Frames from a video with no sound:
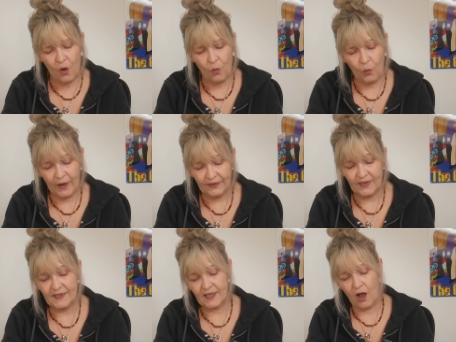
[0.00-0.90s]
with
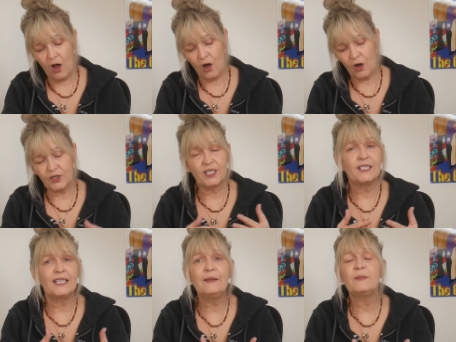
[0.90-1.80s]
this card,
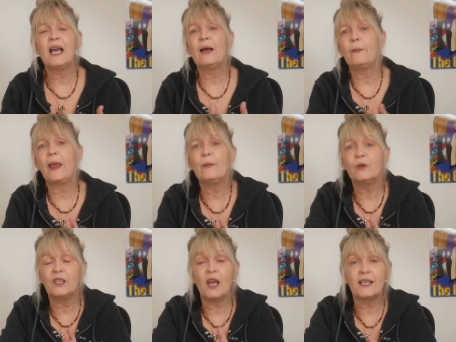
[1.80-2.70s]
deep down, they
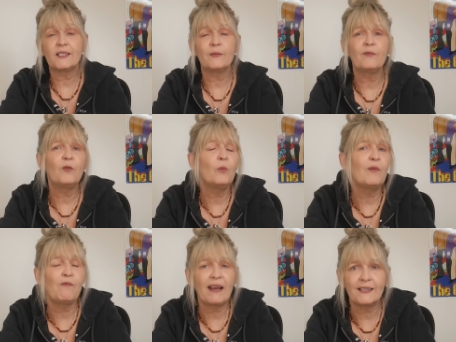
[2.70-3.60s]
would like some form
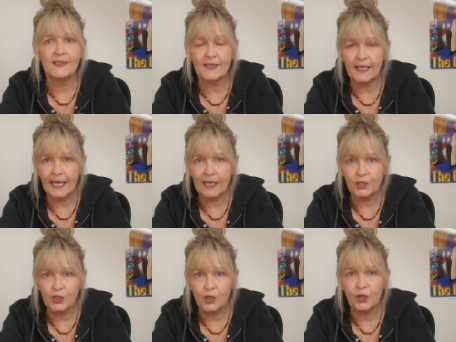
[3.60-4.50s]
of
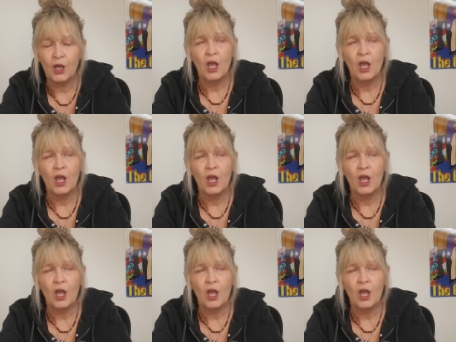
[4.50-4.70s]
reconciliation.